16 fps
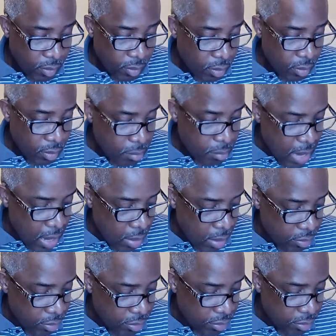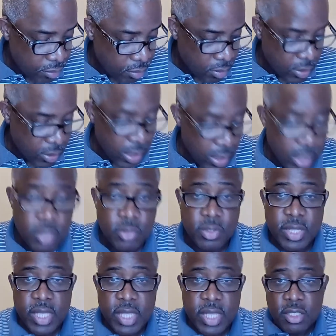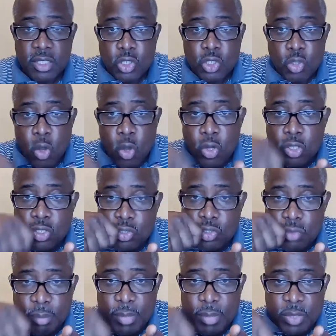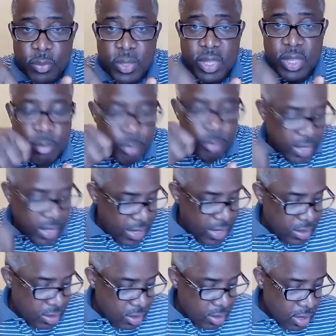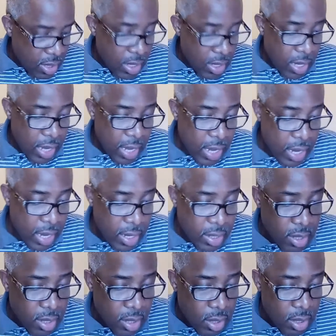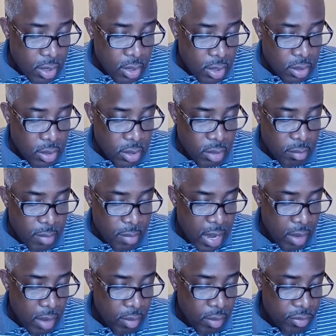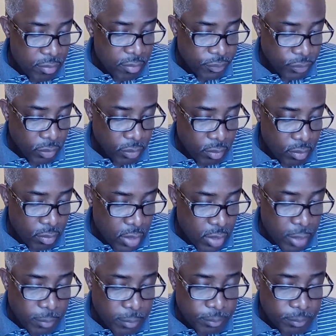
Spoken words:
mouth. Okay, so there's a shorter trip between the plate and the mouth. Okay.